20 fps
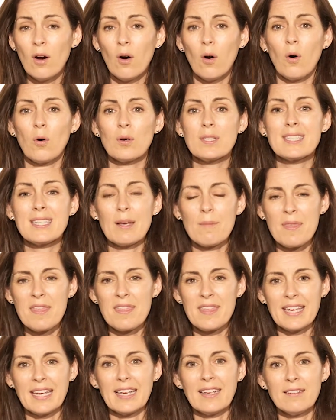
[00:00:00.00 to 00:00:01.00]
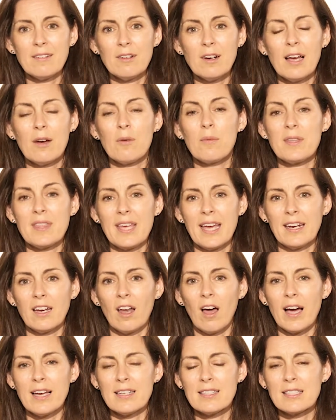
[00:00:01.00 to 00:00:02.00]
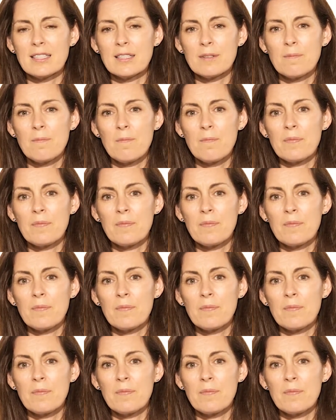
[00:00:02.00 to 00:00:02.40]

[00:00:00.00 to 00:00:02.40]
or something with head lice.